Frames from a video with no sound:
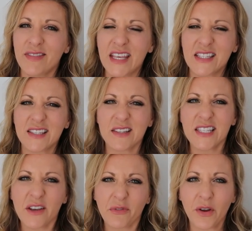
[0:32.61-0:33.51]
this
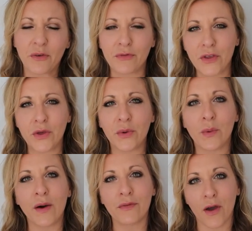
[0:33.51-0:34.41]
different
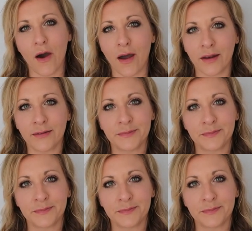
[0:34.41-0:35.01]
view of God.